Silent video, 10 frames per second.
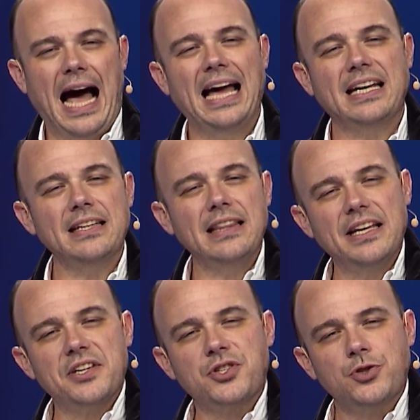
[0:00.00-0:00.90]
I could
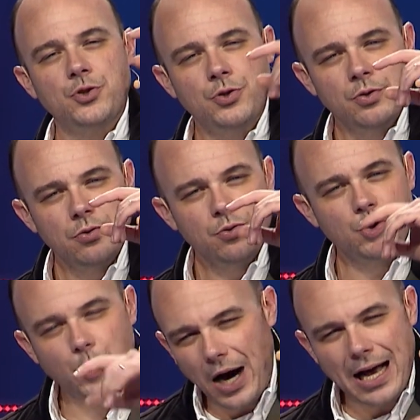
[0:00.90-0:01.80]
list
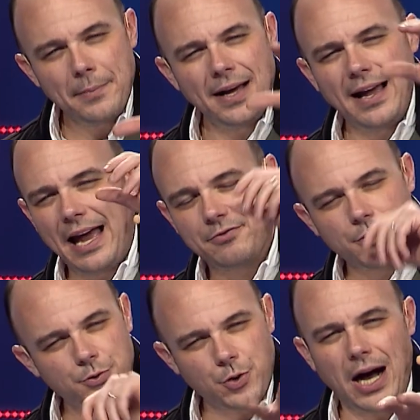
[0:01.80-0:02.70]
drama
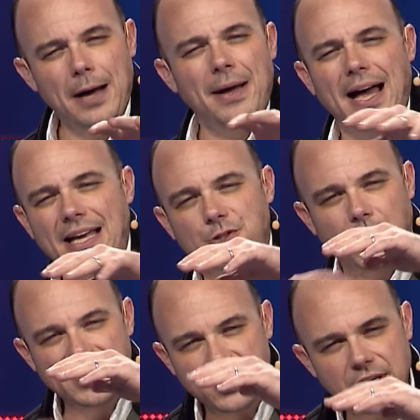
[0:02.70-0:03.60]
after drama and
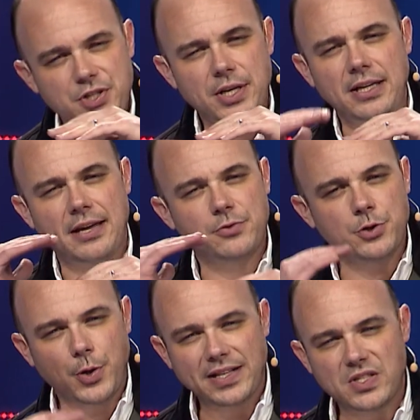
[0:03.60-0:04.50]
transition
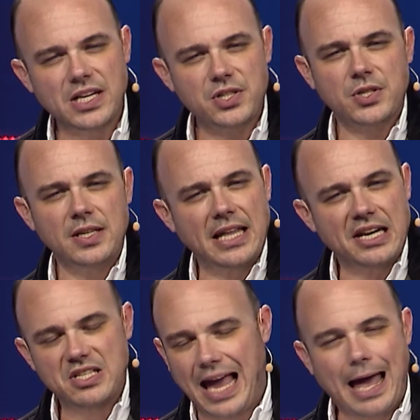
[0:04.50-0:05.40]
after transition that
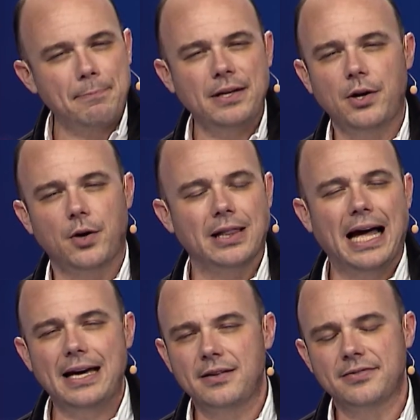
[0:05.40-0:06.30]
has happened in her
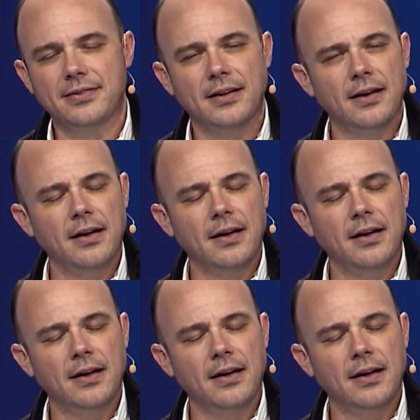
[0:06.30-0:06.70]
life.